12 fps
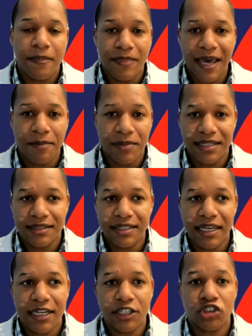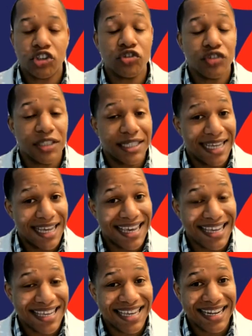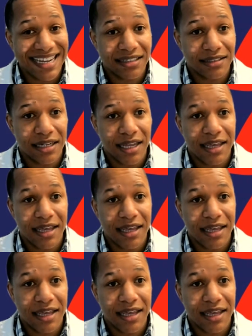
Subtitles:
That being said, children can get it,